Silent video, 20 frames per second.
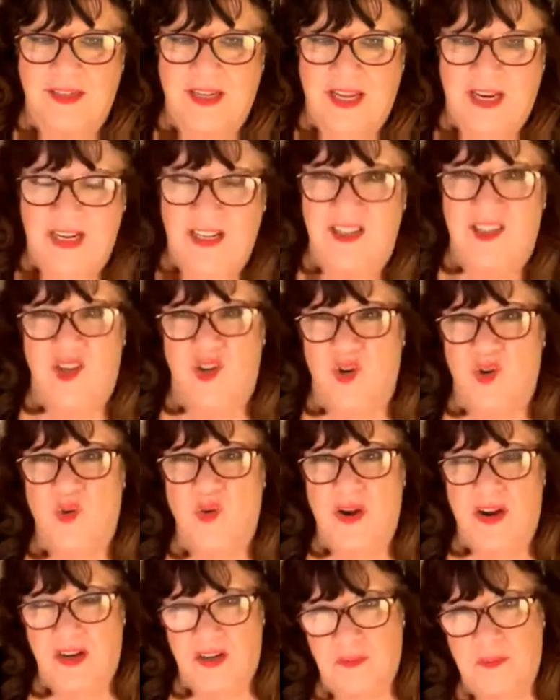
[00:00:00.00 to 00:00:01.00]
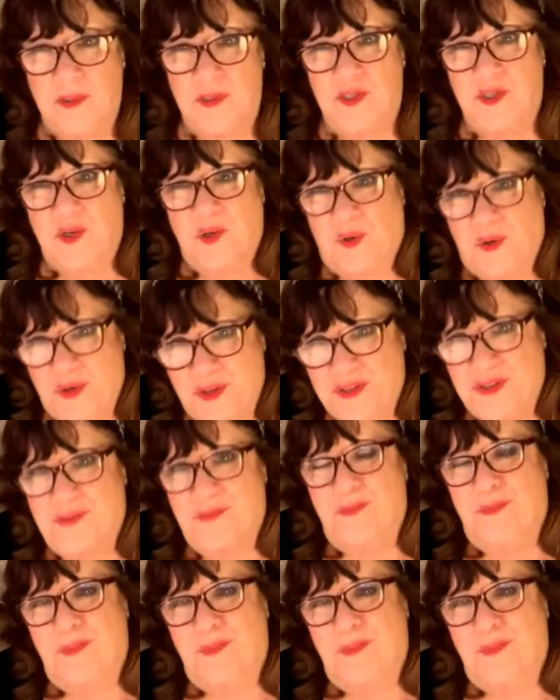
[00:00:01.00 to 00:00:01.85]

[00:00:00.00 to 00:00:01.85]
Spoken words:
and it's her credible source,